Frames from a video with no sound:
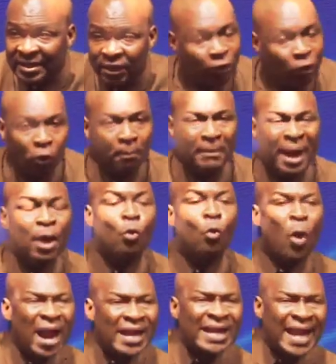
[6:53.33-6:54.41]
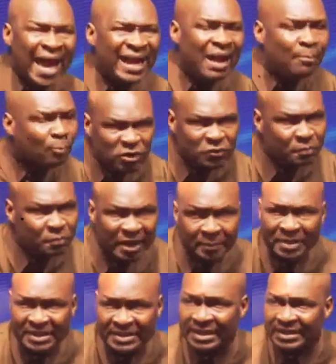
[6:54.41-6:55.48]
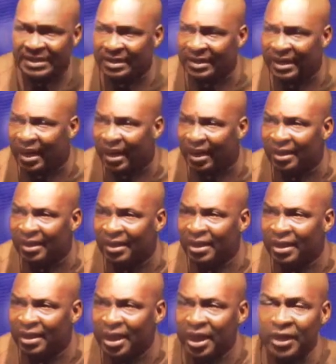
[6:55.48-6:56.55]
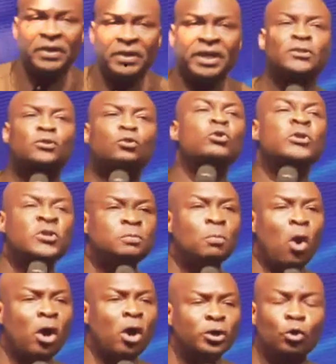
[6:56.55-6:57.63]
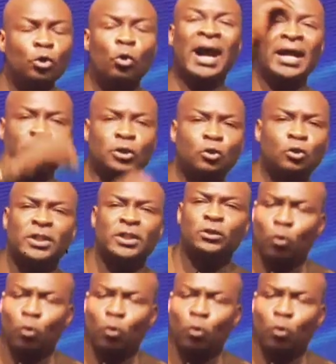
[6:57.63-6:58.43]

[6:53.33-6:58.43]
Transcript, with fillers: No, my one naira must be represented there. If it is too small, you can use it to